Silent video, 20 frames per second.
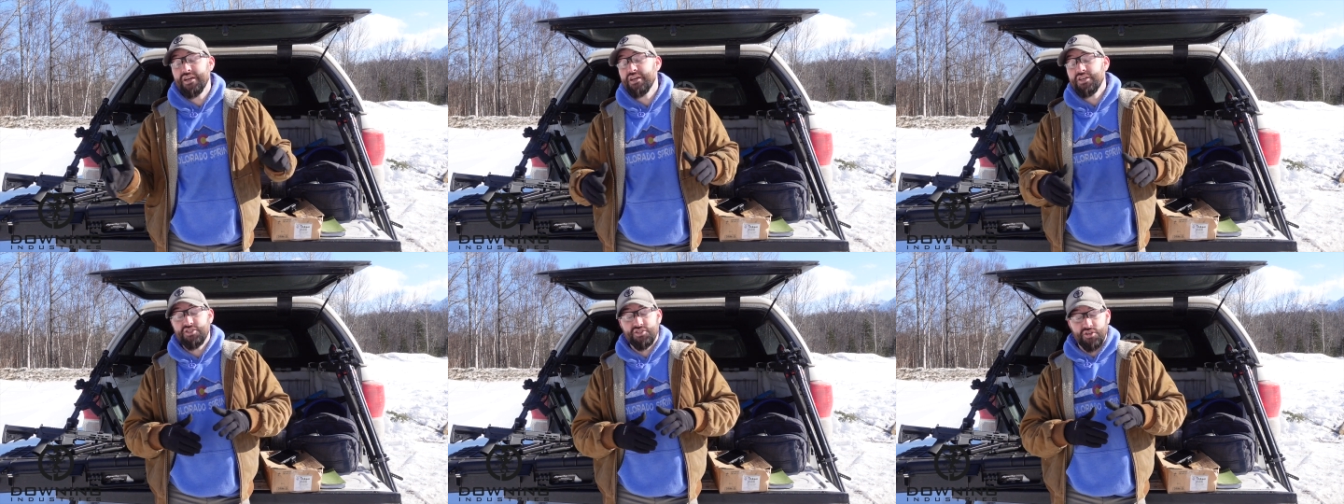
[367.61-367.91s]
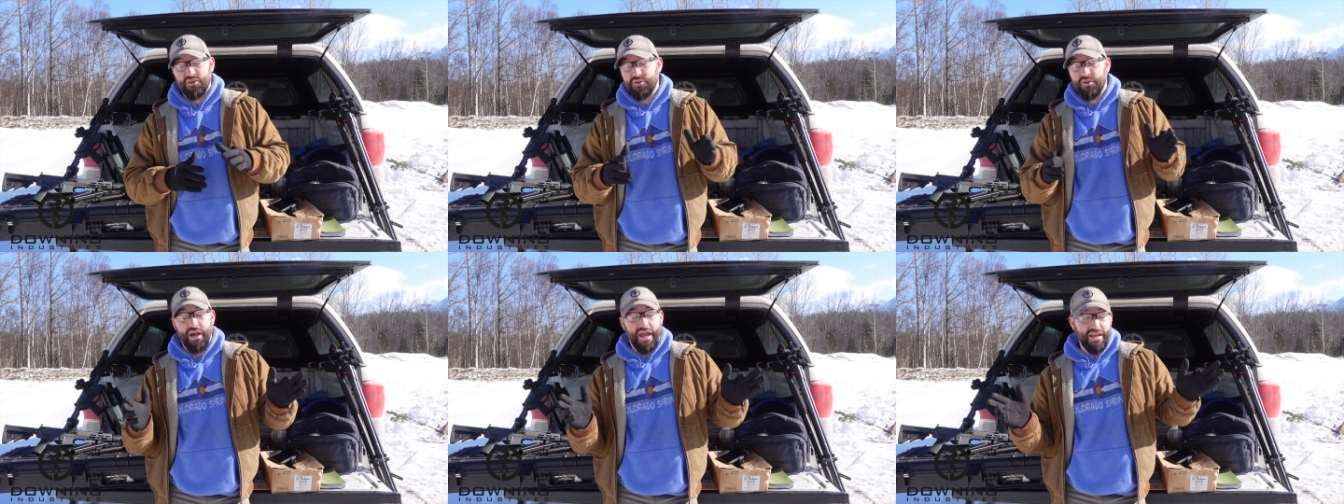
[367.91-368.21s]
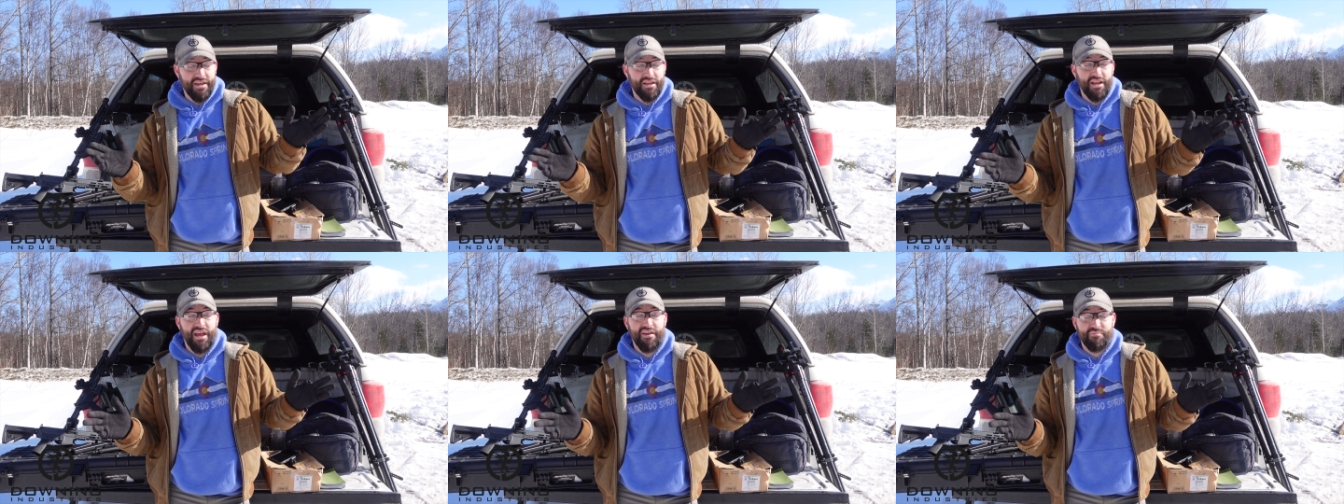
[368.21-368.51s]
So I
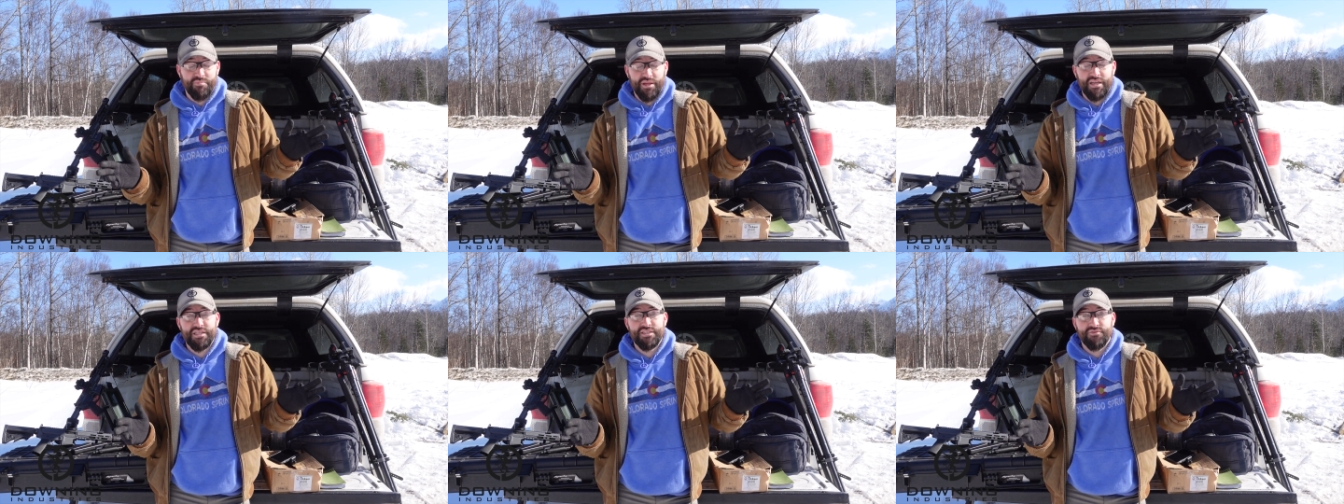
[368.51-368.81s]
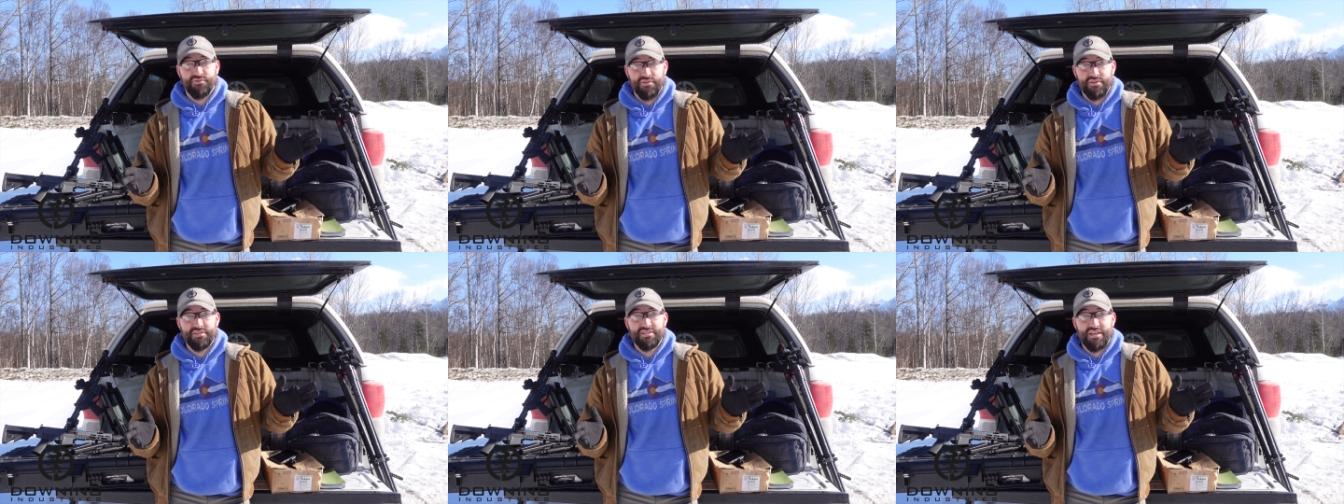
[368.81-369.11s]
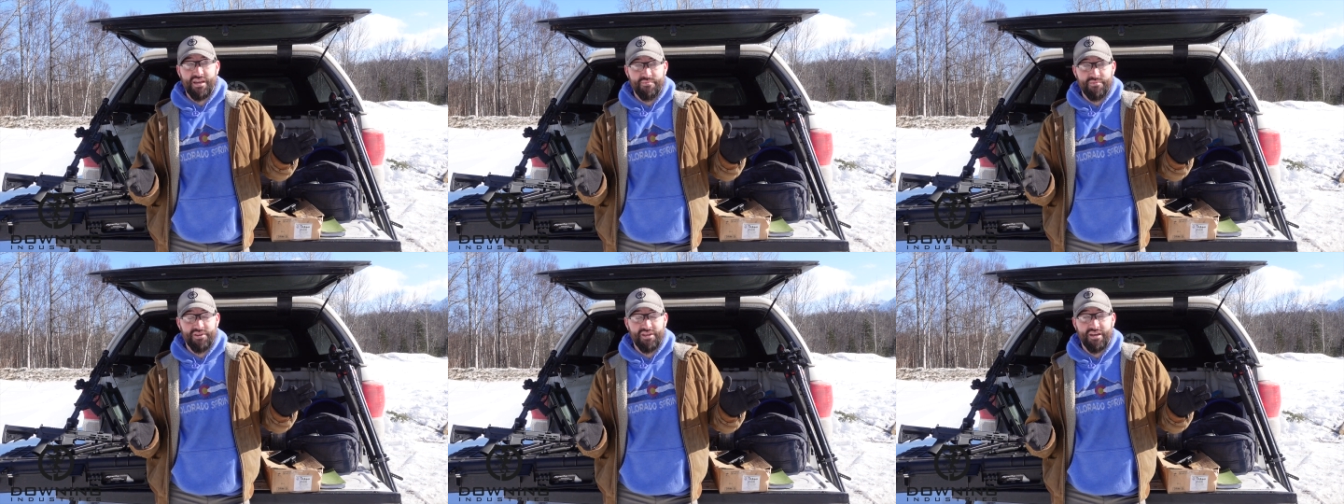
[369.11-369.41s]
could have plans for things
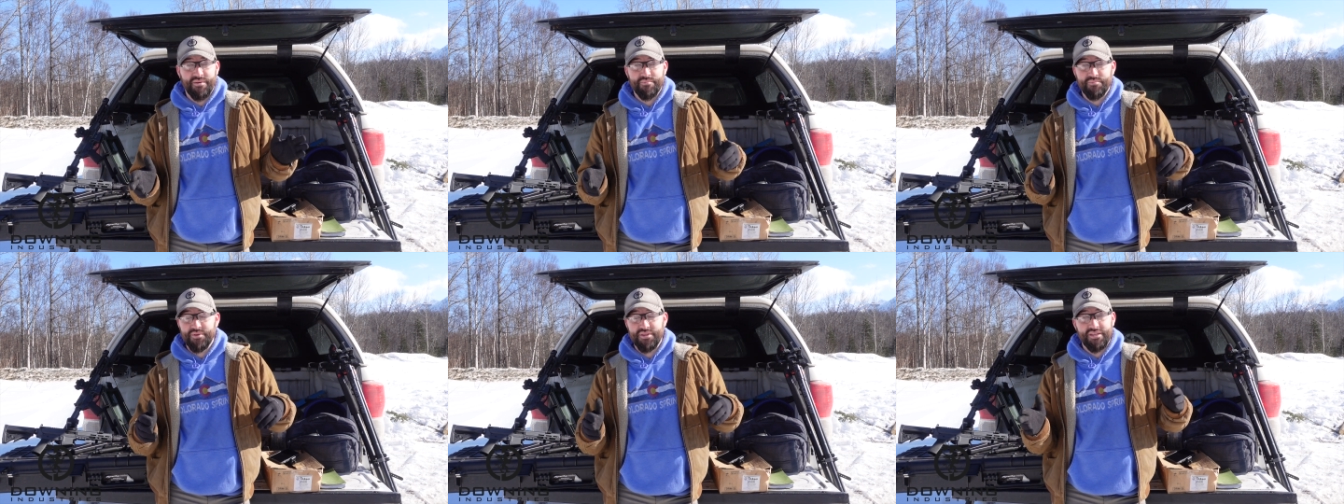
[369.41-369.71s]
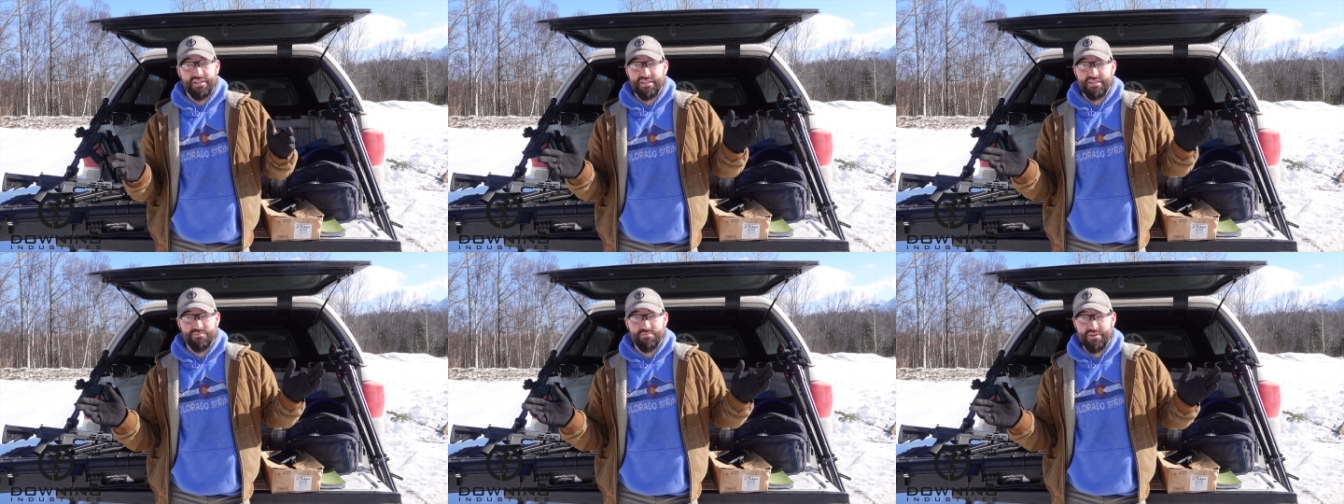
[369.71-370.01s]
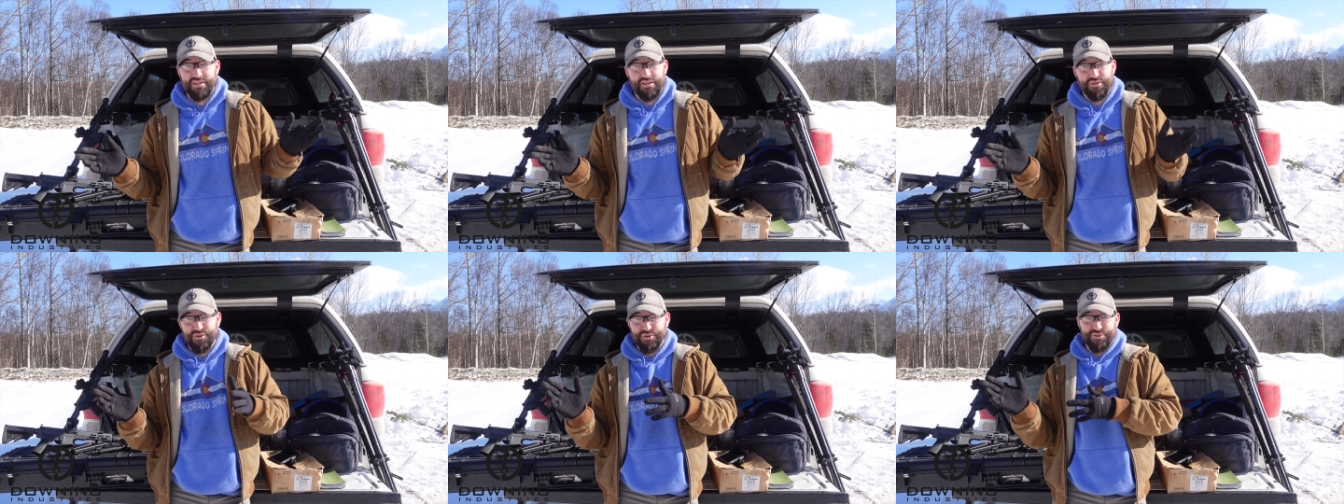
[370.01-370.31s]
coming up, but that doesn't
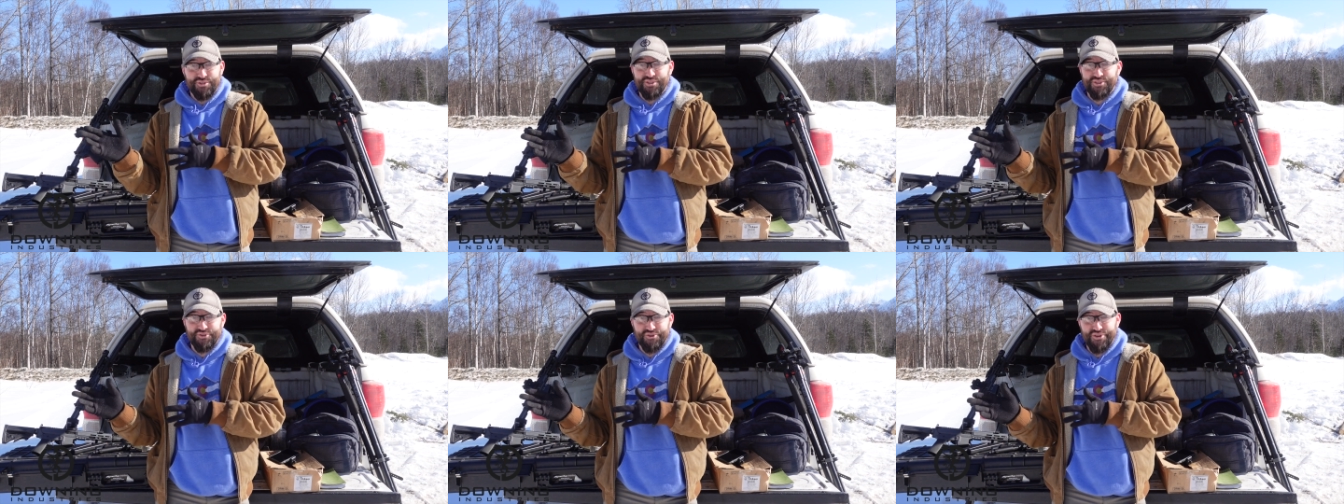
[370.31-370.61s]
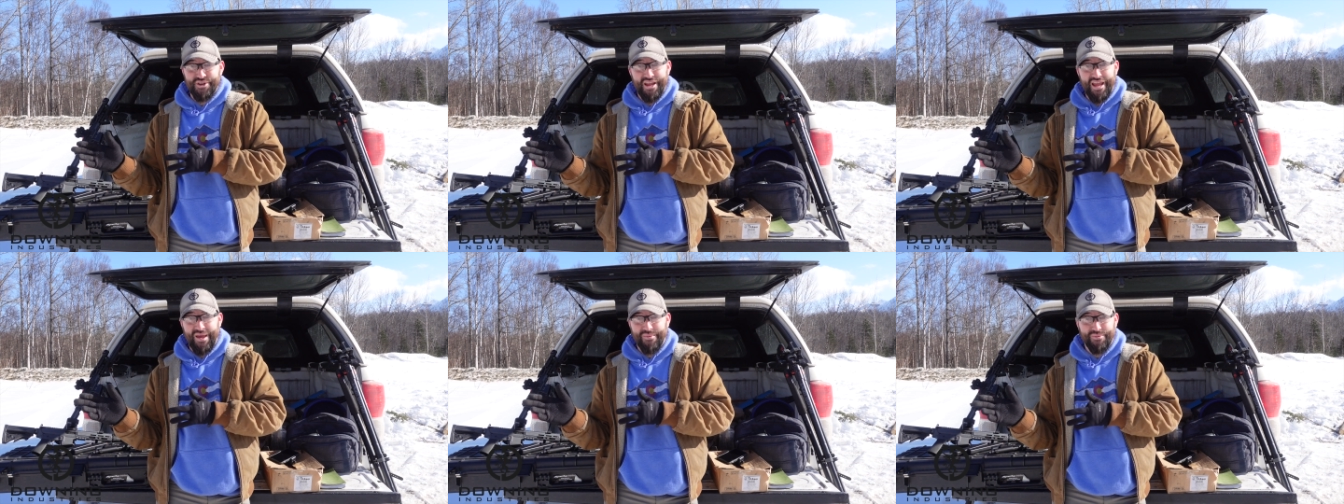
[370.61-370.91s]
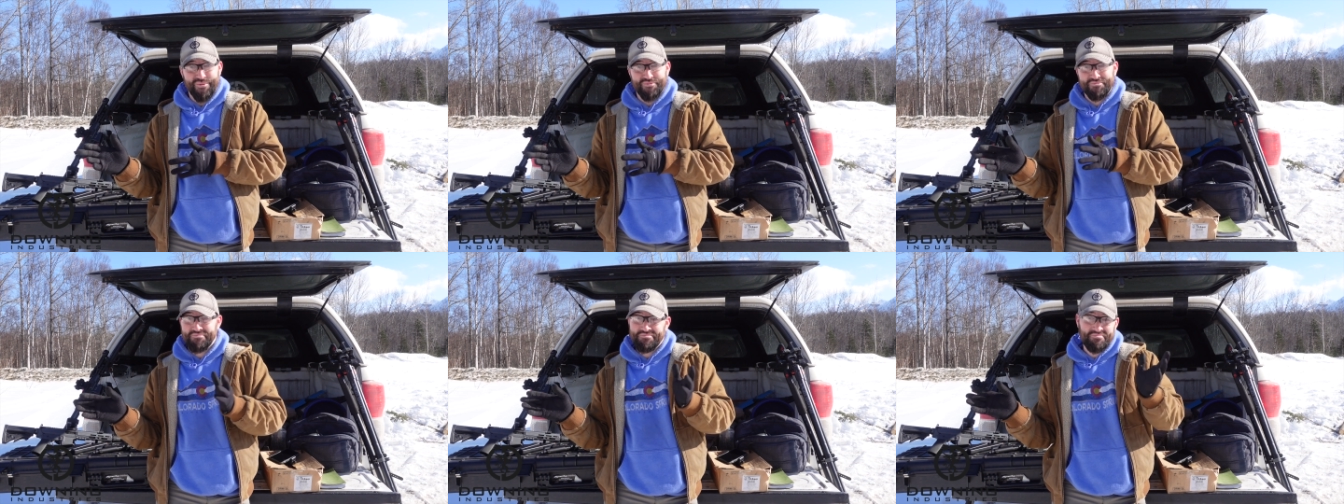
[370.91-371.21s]
mean that those things are going to
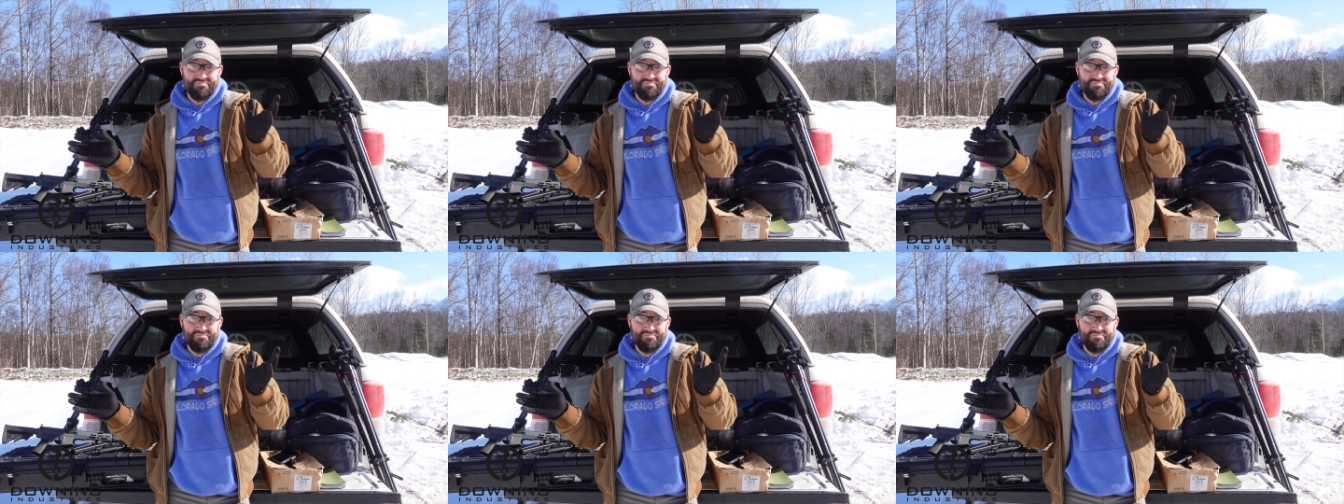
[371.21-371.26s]
happen.